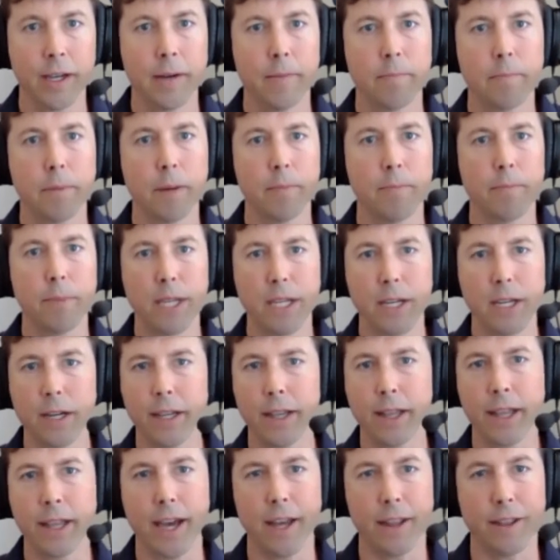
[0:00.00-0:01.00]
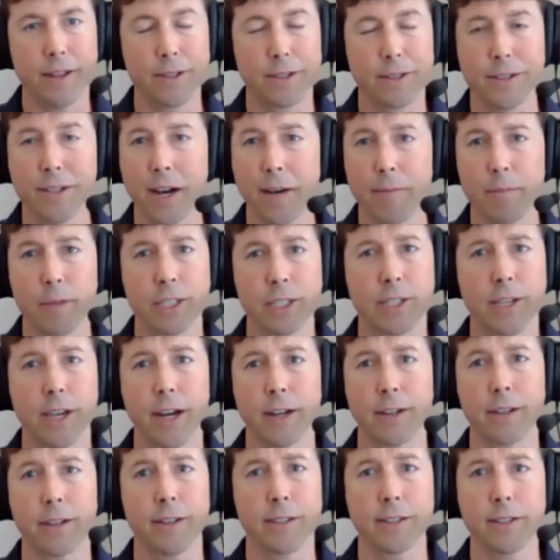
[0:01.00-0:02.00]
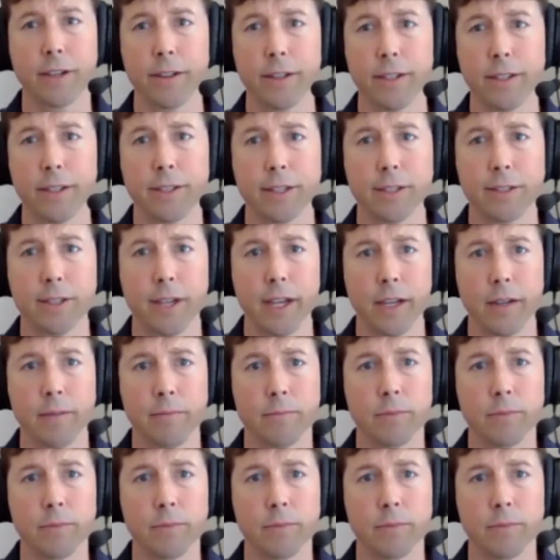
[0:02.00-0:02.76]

But beyond that, there's not much calculus on this exam,